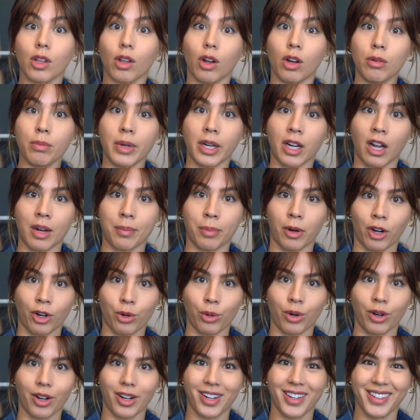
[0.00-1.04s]
Oh my God,
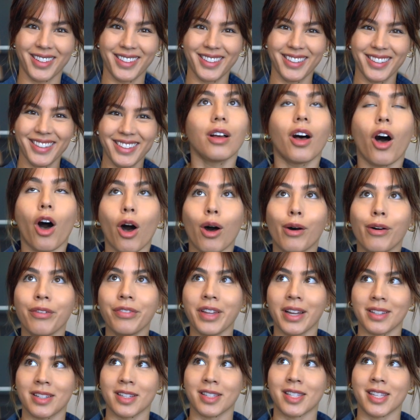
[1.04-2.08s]
parkour. All of
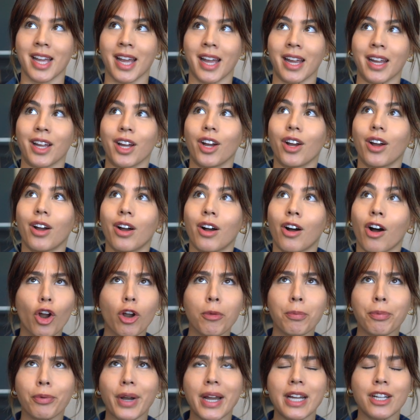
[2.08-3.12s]
that to say,
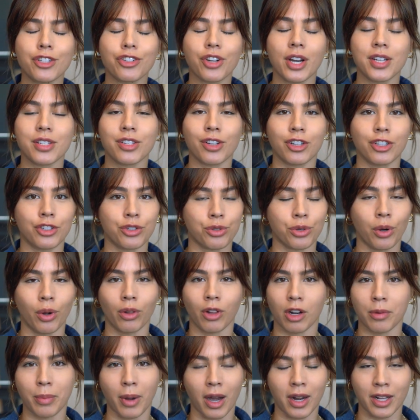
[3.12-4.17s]
our brain tries to control
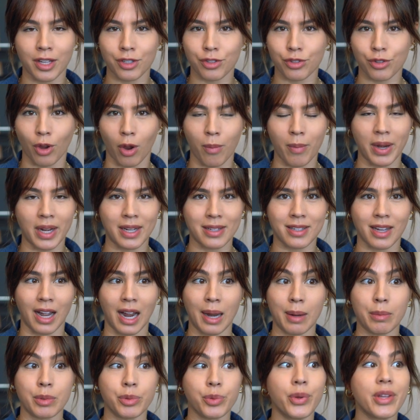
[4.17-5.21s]
our body so many
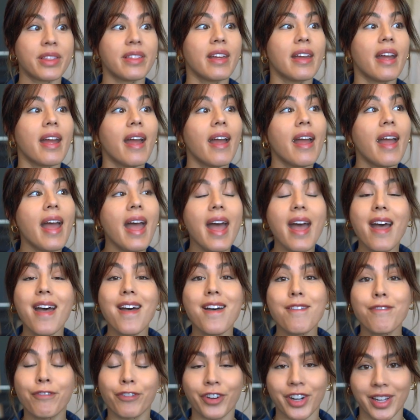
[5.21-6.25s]
times with
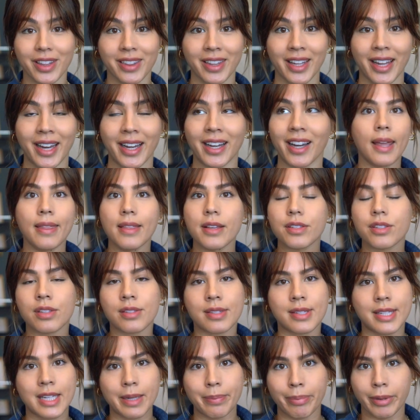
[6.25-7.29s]
everything. And this
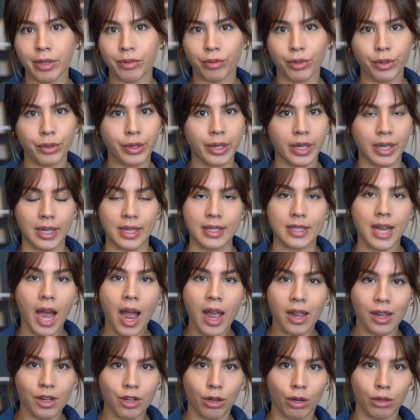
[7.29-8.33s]
is deeply rooted in
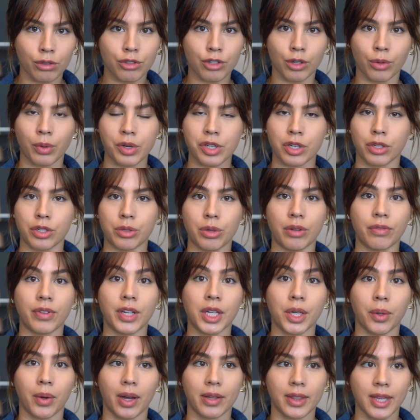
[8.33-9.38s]
diet culture, which I'll do a
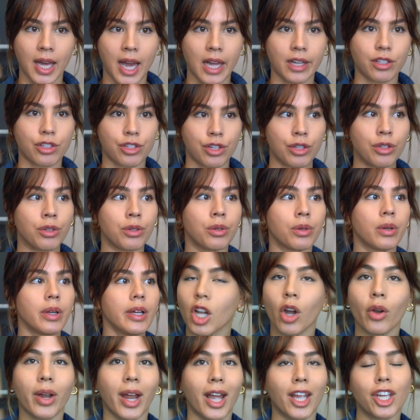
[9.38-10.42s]
video on that too.
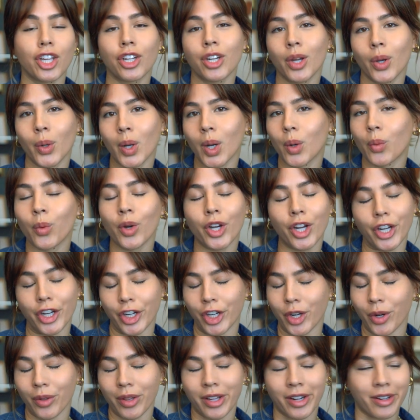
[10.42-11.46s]
Okay, you know what? We're gonna
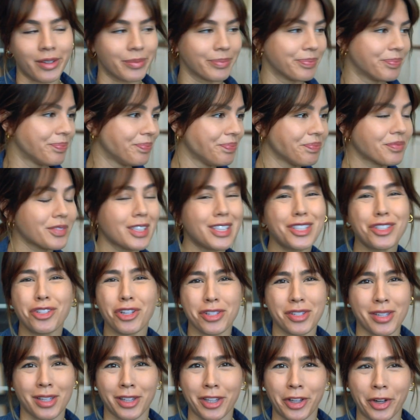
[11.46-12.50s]
go there.
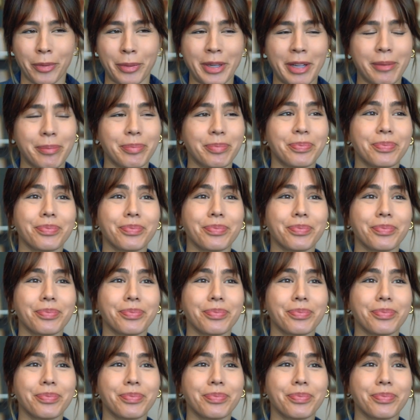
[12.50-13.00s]
Just a little bit.